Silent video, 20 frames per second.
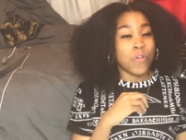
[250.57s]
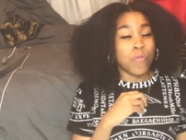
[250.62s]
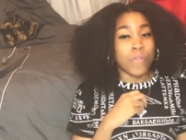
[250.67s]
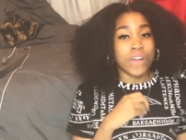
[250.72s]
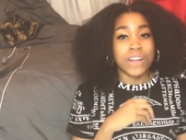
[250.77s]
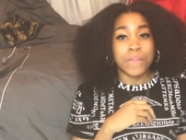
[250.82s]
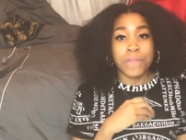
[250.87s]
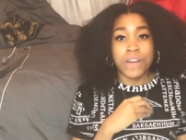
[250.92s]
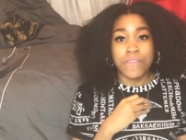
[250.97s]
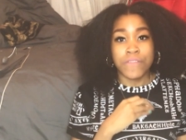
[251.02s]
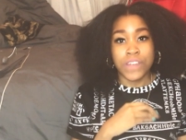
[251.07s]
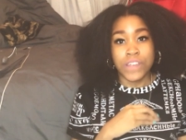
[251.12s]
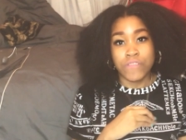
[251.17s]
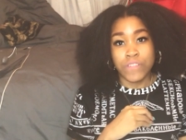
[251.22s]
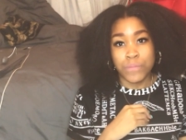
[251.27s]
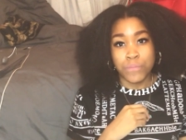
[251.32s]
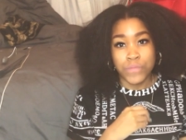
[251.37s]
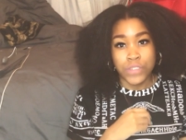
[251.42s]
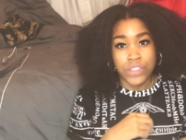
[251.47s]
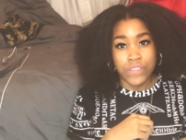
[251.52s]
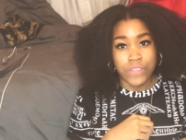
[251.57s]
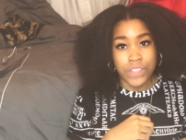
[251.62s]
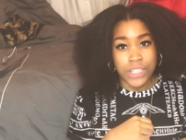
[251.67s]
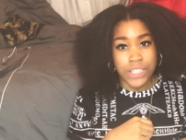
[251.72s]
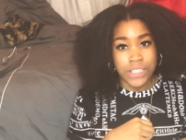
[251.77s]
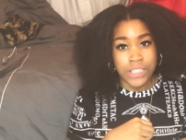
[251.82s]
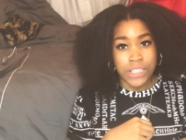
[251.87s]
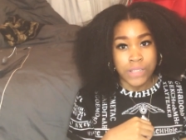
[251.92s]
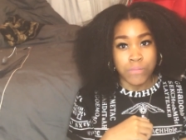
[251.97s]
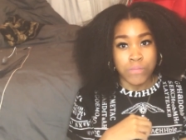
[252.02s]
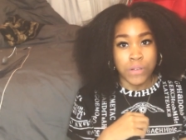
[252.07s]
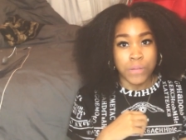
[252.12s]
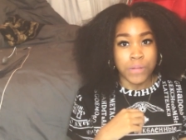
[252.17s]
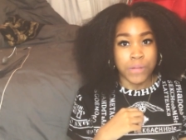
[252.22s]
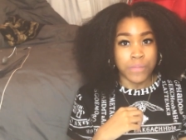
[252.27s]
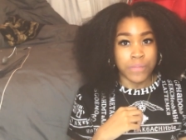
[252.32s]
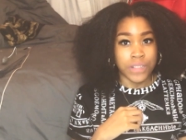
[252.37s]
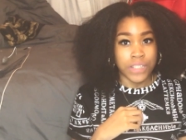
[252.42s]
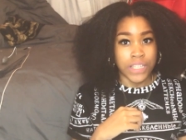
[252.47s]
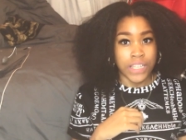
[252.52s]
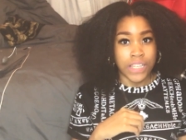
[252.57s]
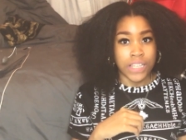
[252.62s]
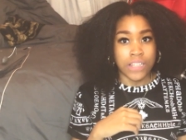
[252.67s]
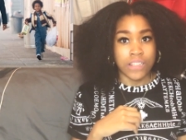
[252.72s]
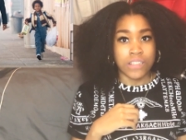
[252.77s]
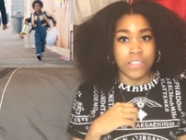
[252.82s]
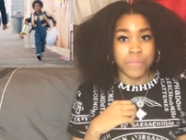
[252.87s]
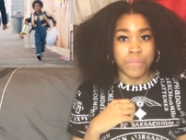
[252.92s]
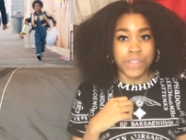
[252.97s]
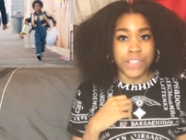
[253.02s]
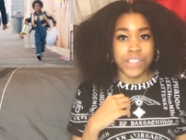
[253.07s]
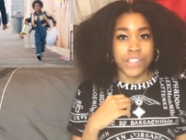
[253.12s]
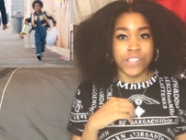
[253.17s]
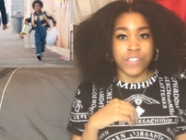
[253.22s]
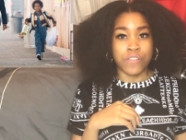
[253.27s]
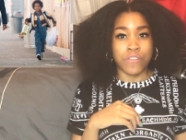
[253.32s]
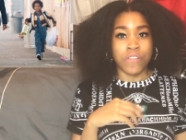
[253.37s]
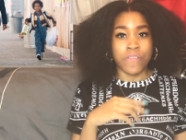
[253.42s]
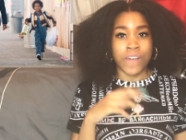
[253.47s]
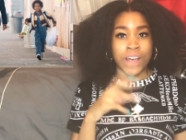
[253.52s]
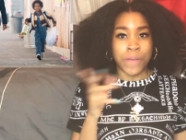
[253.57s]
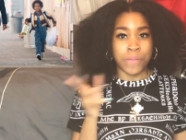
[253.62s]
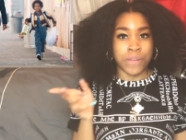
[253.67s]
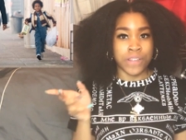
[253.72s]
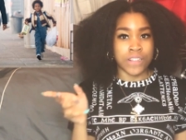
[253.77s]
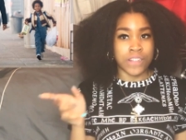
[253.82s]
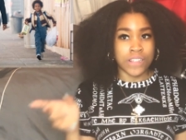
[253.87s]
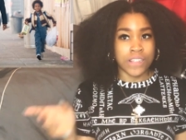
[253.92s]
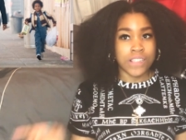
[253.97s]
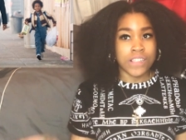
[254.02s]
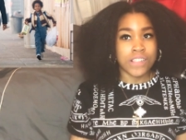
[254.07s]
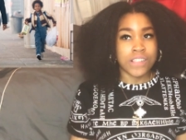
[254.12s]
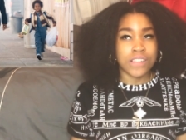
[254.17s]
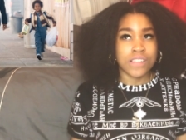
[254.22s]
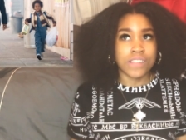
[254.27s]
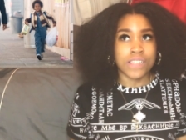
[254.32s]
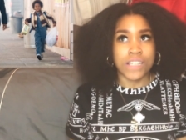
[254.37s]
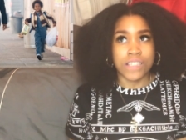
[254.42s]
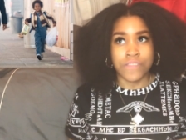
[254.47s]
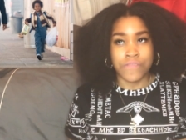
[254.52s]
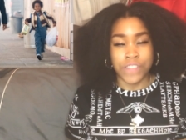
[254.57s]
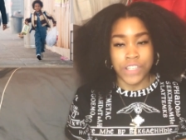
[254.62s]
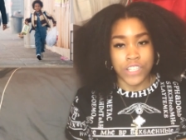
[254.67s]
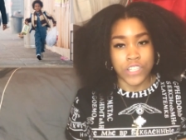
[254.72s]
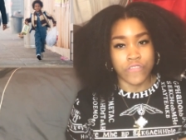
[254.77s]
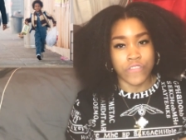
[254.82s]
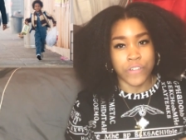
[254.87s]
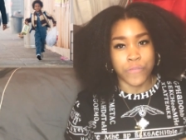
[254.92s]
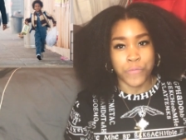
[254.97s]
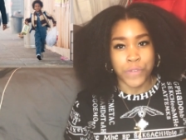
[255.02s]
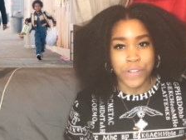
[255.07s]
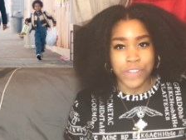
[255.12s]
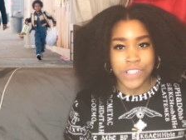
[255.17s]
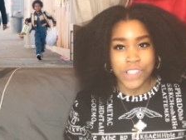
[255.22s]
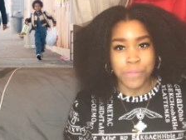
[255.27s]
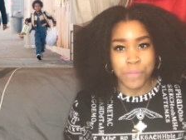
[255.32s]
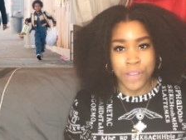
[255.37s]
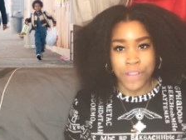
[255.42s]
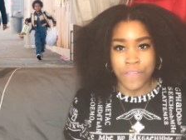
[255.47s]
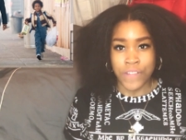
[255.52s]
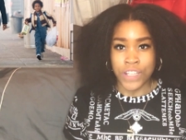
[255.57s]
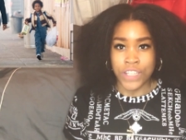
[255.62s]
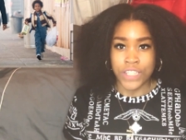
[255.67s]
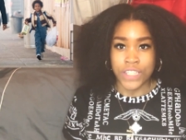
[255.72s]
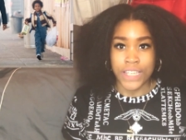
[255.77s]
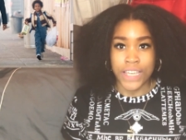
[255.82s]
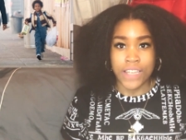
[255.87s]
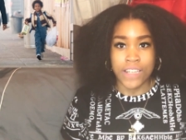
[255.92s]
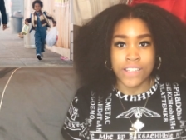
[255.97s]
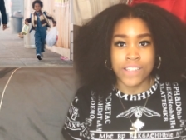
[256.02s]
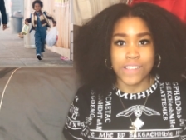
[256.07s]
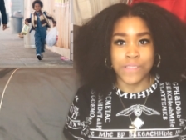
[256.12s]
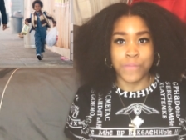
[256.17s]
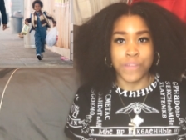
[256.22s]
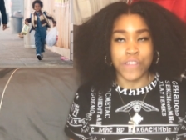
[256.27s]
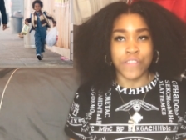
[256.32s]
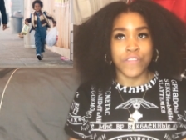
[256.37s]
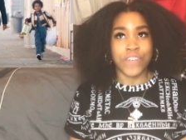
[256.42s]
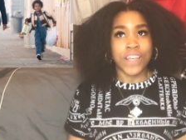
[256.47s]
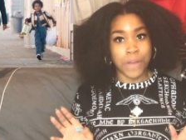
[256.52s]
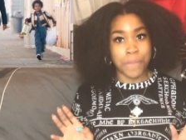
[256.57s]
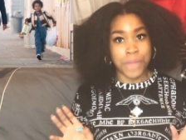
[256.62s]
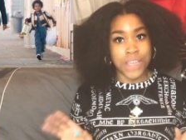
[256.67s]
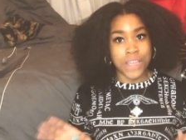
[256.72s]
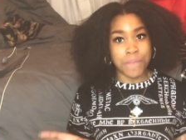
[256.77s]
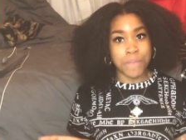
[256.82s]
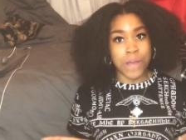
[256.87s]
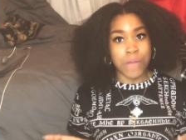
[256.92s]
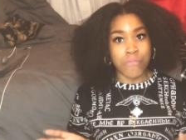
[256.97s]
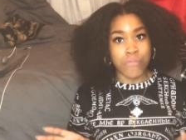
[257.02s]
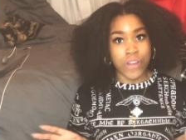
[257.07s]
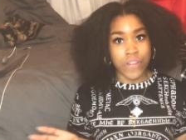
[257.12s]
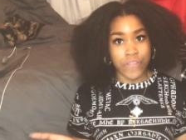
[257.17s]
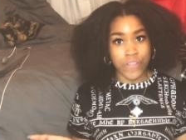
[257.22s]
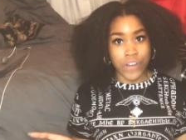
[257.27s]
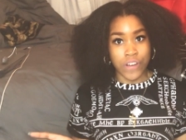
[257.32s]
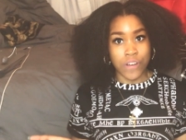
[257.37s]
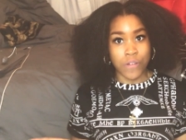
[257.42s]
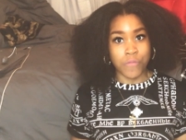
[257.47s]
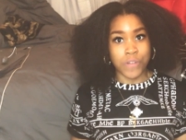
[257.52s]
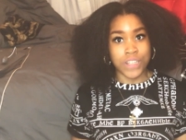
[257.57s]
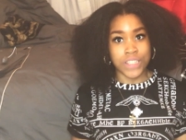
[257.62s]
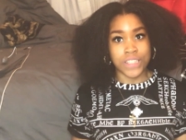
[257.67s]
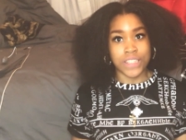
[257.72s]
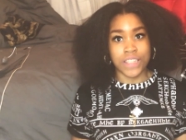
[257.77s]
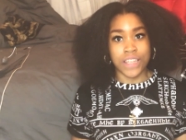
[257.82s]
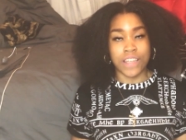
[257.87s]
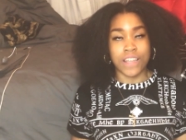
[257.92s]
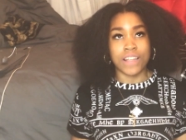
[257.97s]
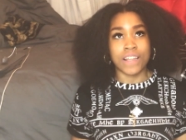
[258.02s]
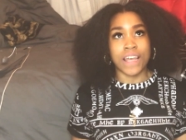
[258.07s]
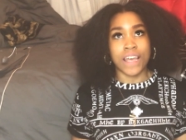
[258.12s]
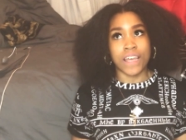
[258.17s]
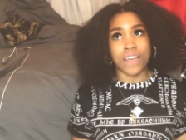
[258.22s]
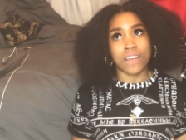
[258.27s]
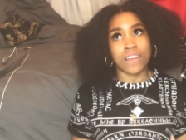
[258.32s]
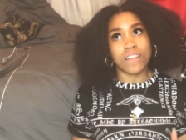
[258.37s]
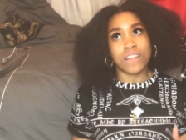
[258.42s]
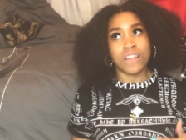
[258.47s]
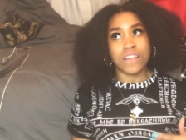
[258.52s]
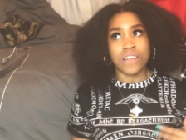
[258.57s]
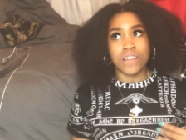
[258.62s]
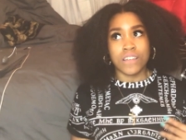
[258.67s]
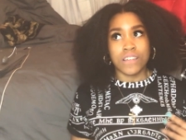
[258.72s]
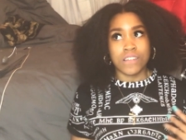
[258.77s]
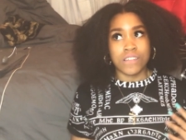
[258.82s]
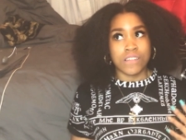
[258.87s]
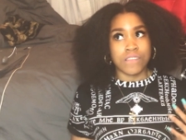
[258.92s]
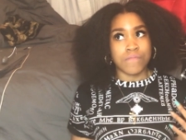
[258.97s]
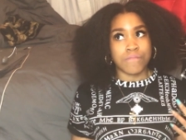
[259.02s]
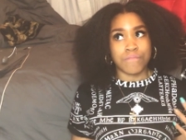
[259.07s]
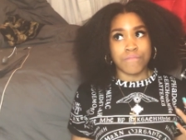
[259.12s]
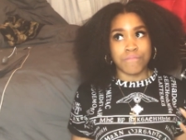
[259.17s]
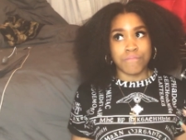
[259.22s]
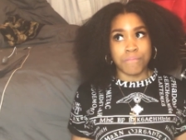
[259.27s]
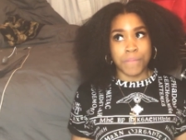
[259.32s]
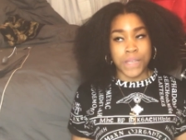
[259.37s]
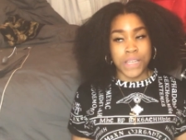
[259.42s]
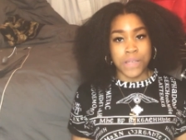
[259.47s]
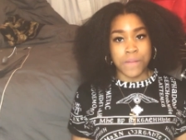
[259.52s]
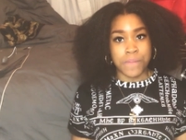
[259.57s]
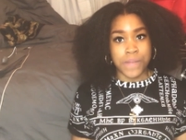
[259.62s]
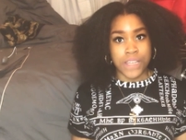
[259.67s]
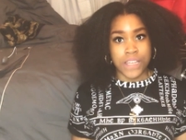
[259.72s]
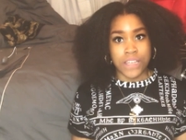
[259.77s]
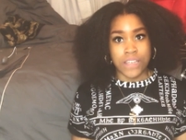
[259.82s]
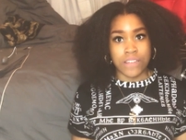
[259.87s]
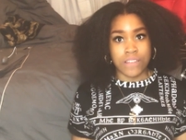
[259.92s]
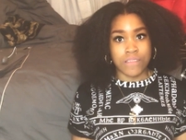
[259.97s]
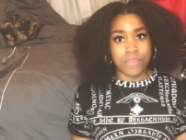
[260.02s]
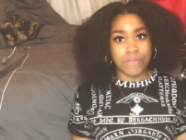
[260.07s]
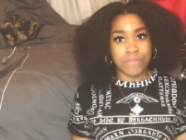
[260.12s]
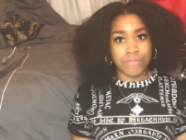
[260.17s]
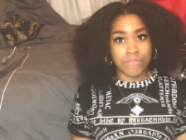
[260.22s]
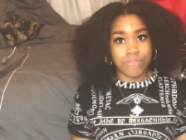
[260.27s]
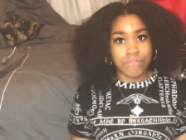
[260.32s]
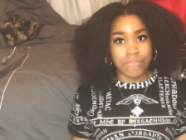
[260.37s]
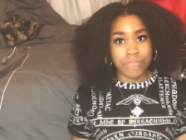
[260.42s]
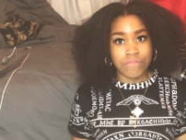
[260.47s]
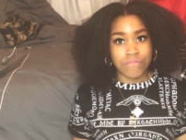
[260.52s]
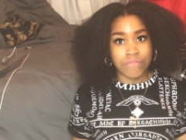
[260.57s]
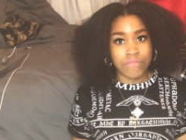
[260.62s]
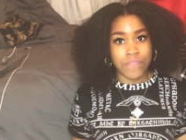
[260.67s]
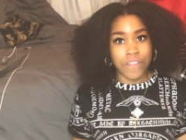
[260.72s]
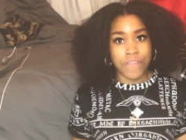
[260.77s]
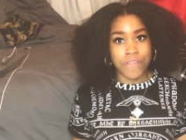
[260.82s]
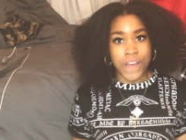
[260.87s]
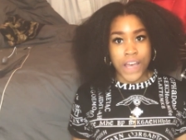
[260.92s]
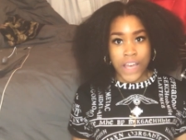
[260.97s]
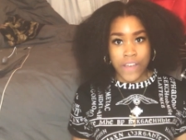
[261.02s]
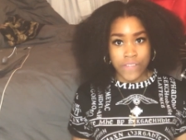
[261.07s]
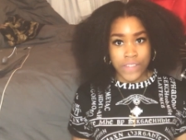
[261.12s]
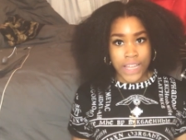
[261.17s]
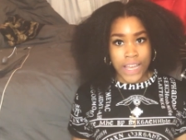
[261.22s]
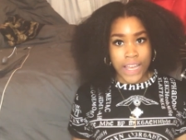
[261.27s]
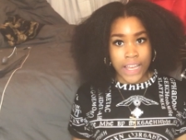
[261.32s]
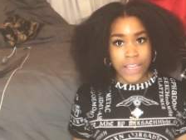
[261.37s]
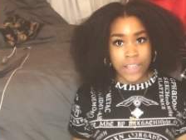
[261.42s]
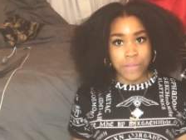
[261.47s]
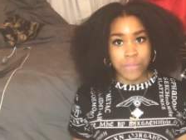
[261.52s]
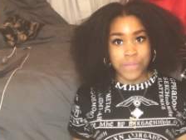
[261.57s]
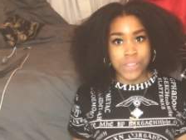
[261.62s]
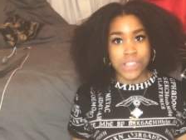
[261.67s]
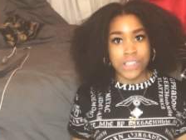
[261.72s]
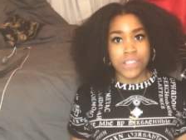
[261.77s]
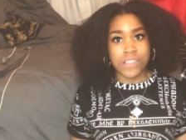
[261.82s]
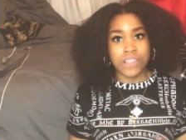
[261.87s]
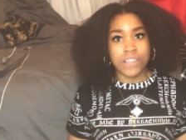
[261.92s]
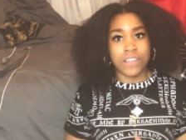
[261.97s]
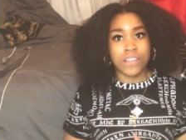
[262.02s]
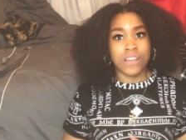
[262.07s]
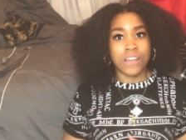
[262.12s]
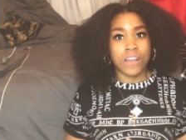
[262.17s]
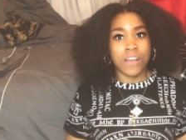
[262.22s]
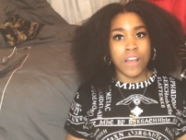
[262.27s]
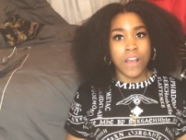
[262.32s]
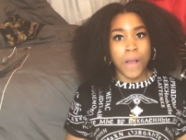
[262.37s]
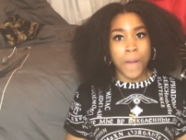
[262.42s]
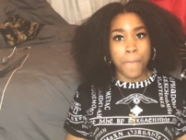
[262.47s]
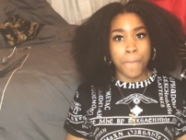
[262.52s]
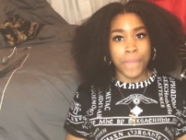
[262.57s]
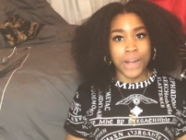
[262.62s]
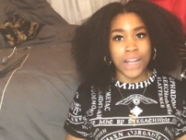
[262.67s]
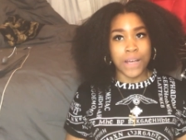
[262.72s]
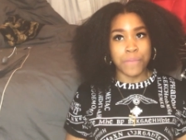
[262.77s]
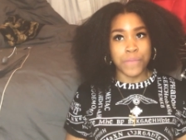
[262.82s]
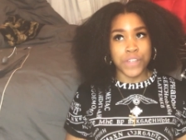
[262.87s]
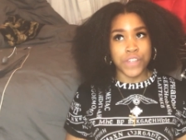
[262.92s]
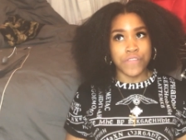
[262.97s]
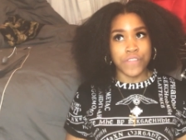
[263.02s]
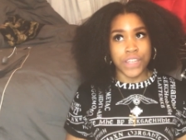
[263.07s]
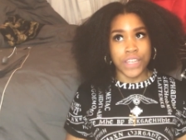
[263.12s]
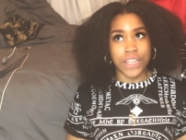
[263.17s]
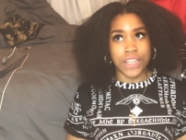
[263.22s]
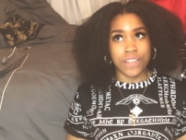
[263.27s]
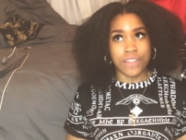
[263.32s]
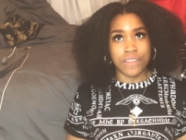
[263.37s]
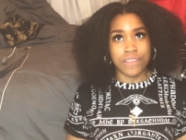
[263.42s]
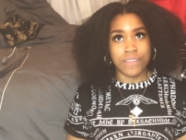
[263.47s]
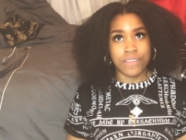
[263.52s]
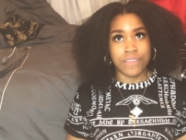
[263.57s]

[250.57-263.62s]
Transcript: one of my favorite movies is probably The Pursuit of Happiness. That's featuring Will Smith and Jaden Smith. Me and my brother watched it like maybe five times. But that movie,